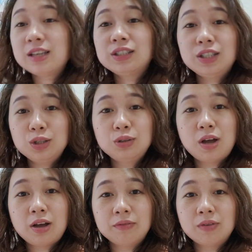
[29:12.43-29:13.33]
I'm a
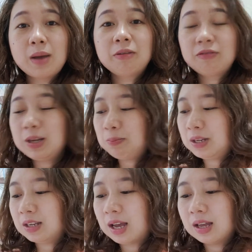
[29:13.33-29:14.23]

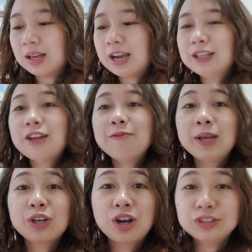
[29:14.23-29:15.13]
Filipina. I love
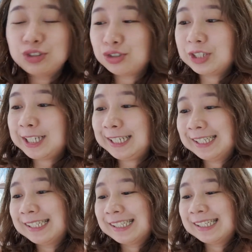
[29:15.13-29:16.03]
my country.